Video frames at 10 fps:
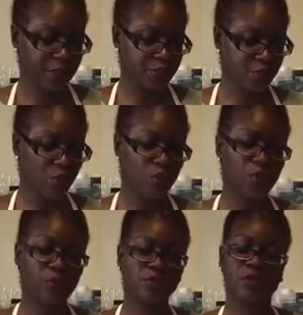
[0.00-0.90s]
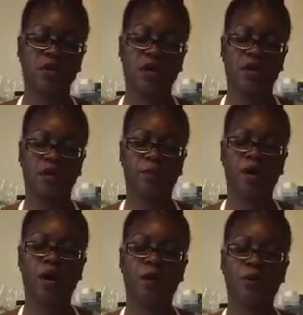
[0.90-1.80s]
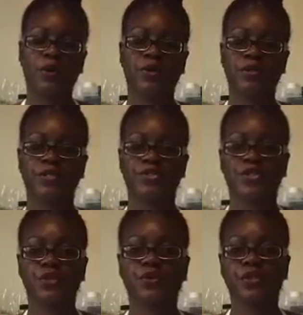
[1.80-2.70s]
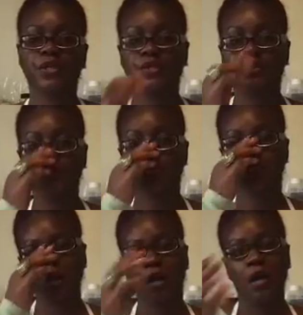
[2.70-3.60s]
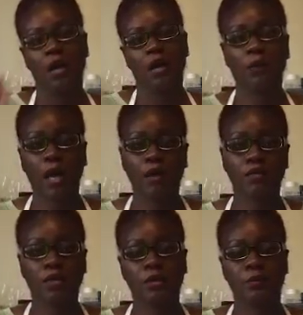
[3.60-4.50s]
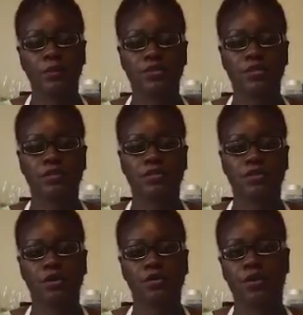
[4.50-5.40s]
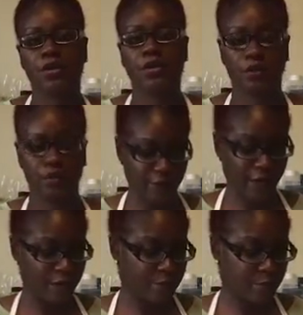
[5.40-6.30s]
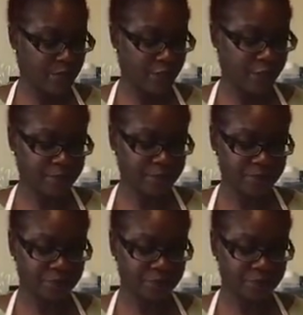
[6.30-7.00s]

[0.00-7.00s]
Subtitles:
So palm oil is generally used around 30% or so, 30-35%.